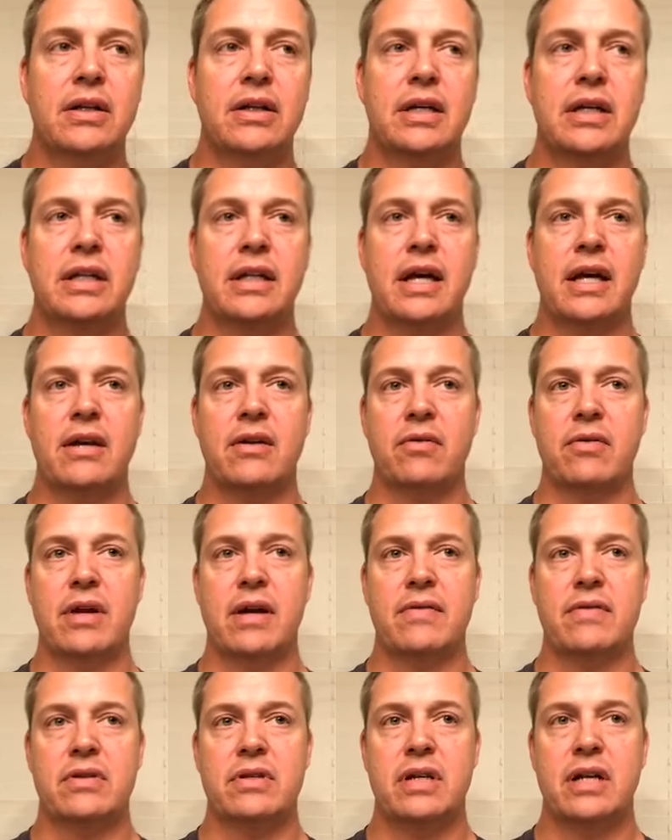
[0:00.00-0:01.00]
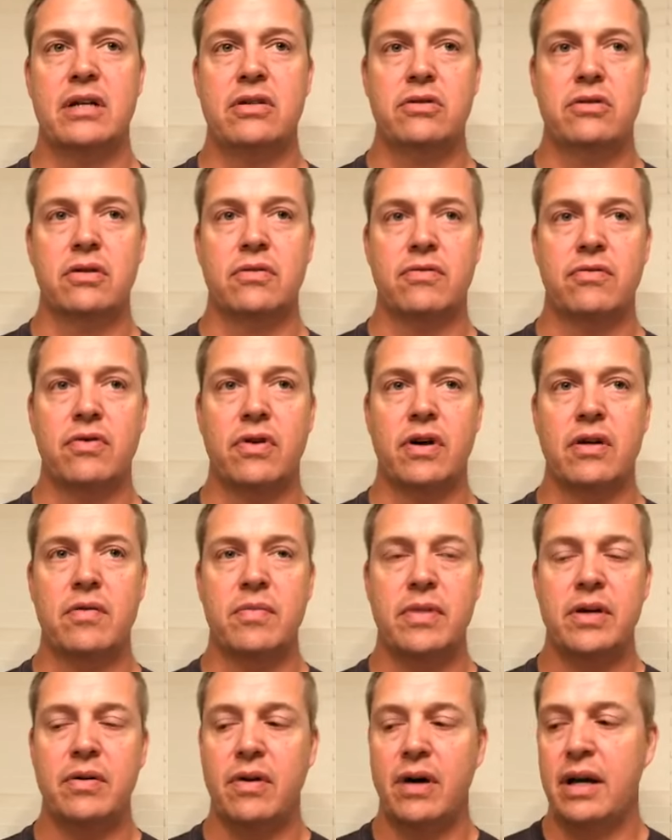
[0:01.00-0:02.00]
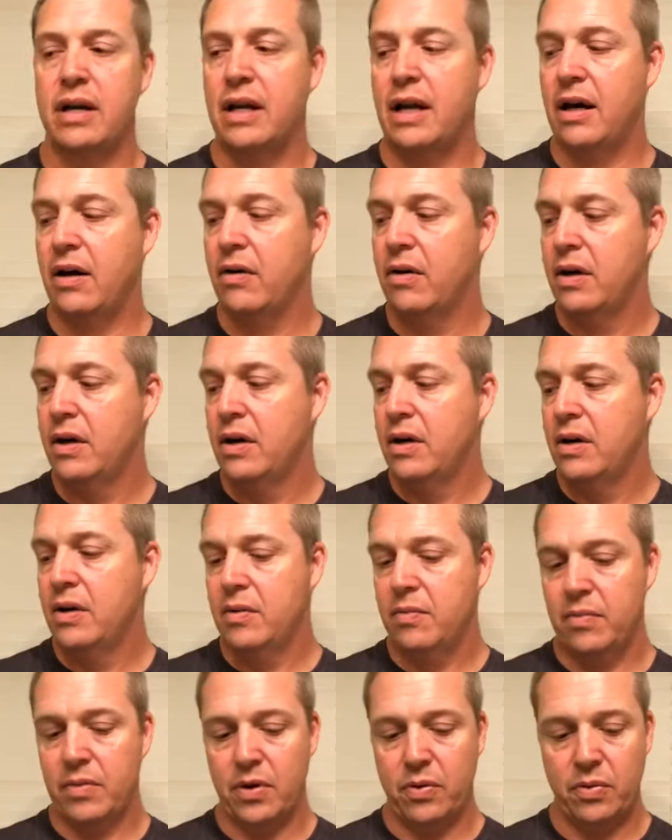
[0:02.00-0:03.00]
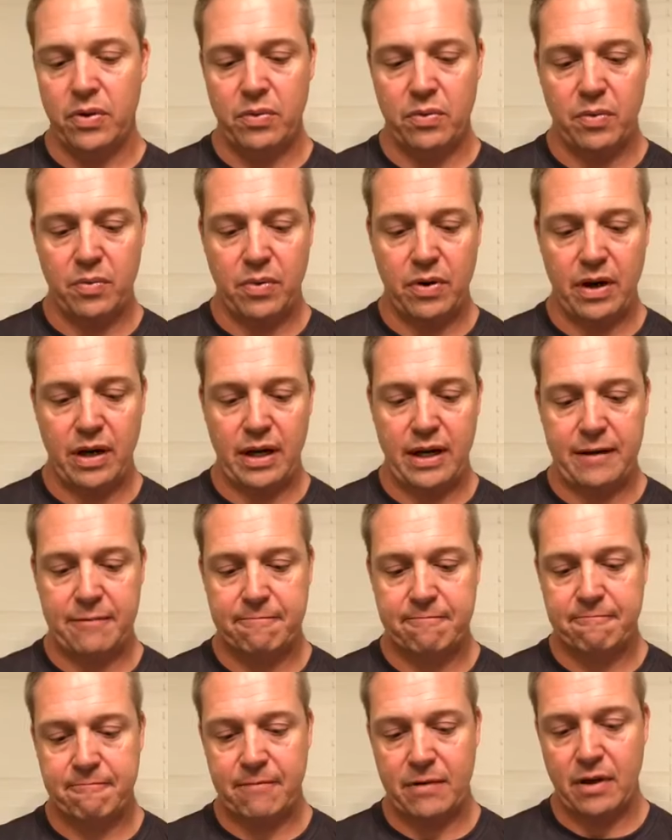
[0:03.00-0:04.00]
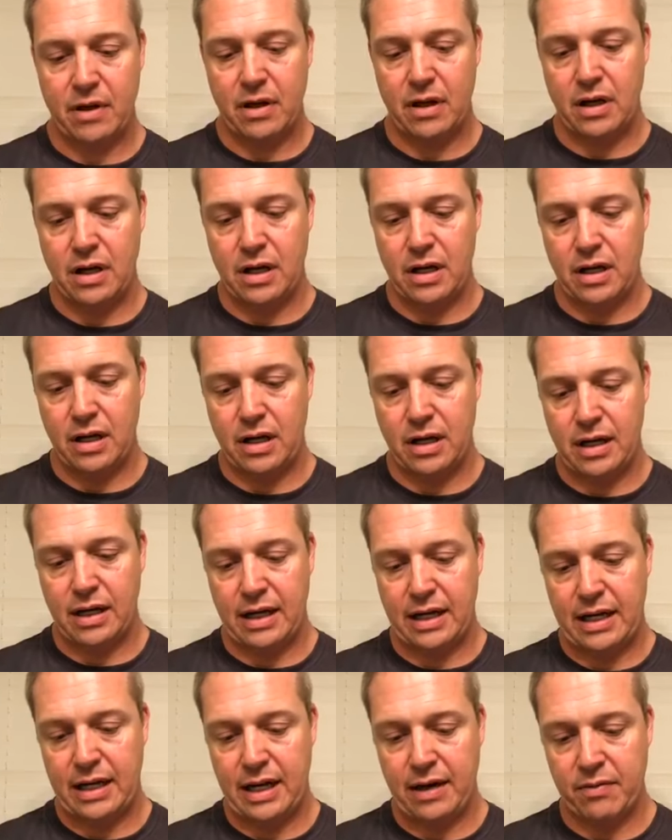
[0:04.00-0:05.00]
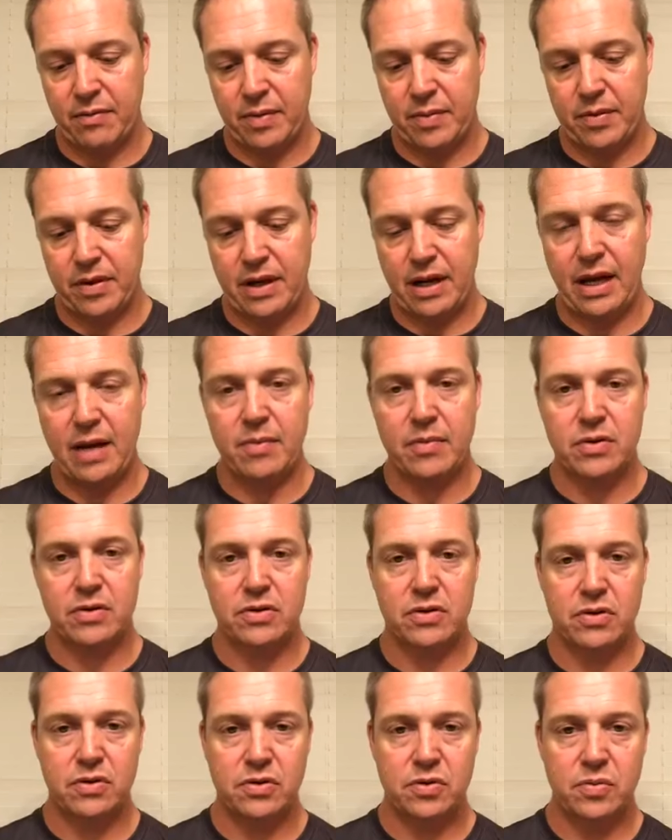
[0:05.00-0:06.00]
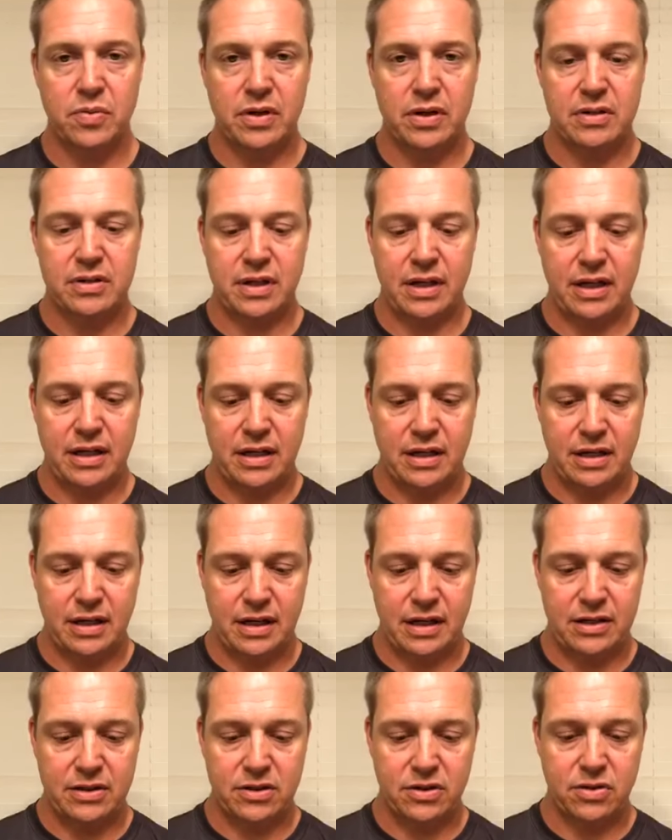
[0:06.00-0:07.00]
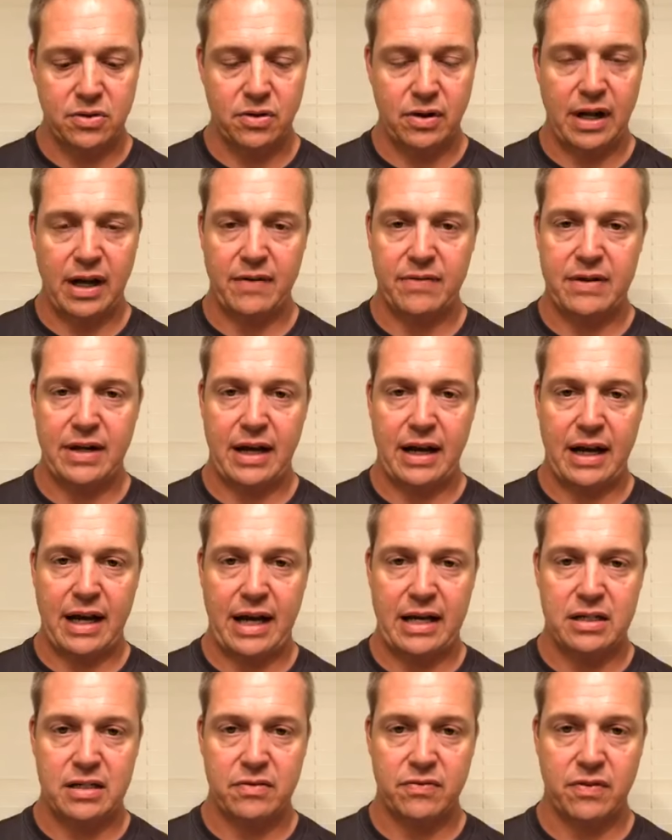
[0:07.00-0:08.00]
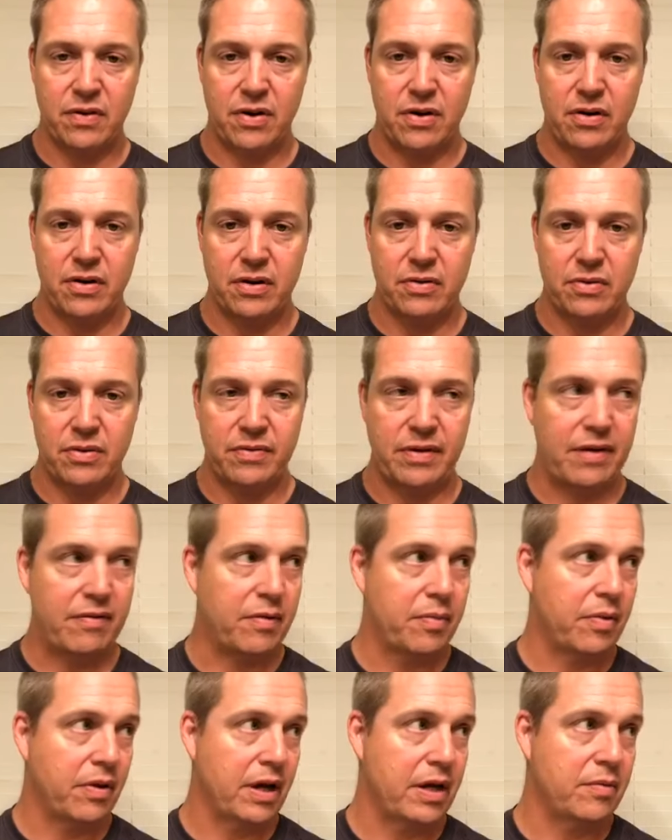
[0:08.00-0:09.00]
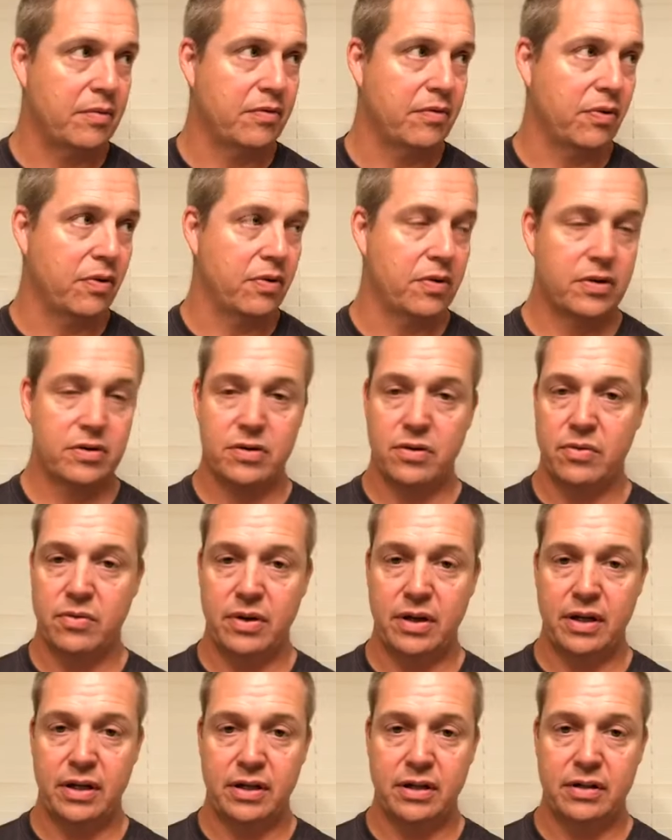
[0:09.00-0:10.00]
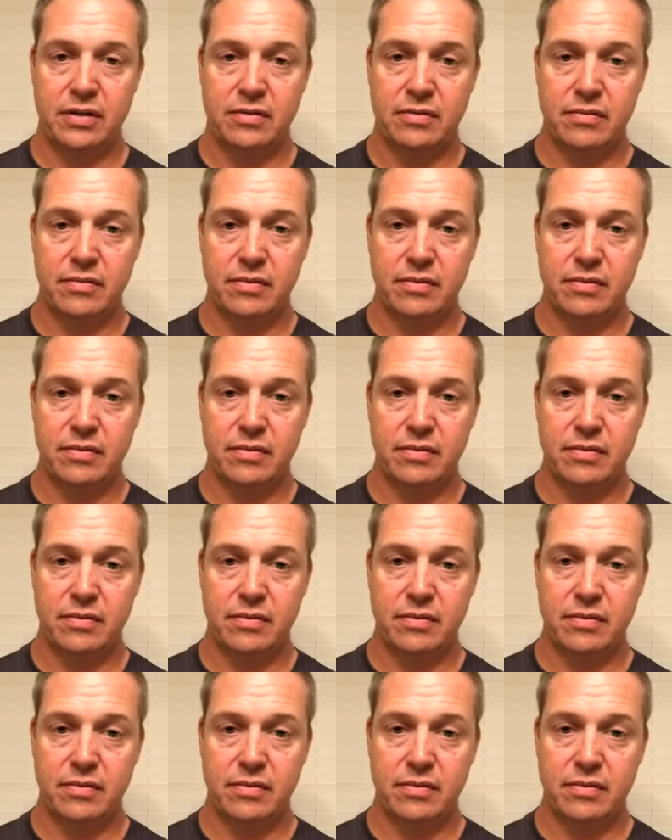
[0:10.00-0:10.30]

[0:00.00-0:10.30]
look at that. I don't have a schedule in front of me right now. But we will play, I can't remember the name of the school, but it's a school out of Tallahassee, Florida, that we've never played before. That's a really good